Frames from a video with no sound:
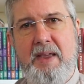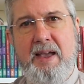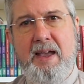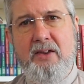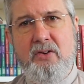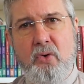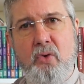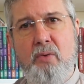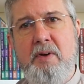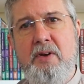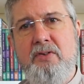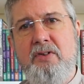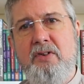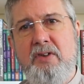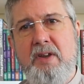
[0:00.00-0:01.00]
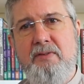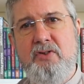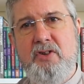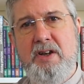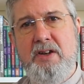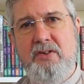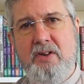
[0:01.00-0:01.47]
It's almost as if
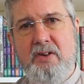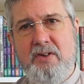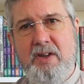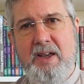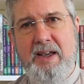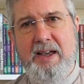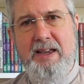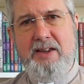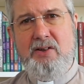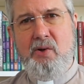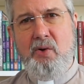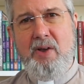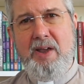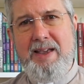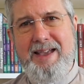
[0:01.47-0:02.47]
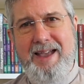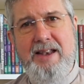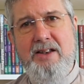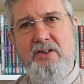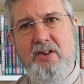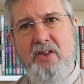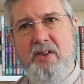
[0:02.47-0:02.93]
Jesus is looking
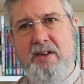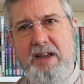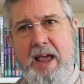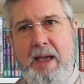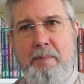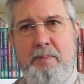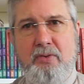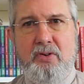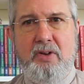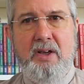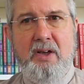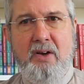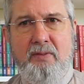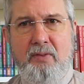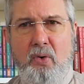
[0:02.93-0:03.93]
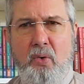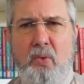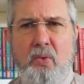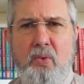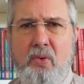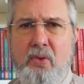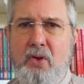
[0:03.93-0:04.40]
into the depths of
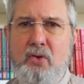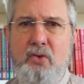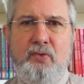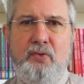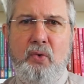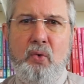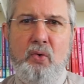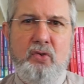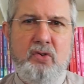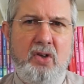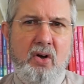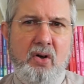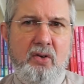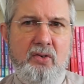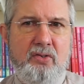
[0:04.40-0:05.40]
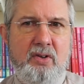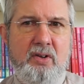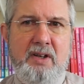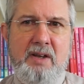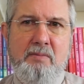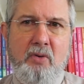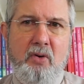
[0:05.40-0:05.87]
all those false gods
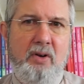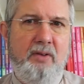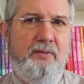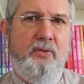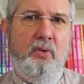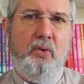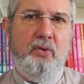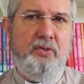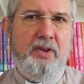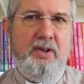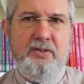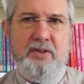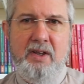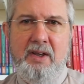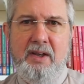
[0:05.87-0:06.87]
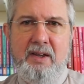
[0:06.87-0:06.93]
and demonic forces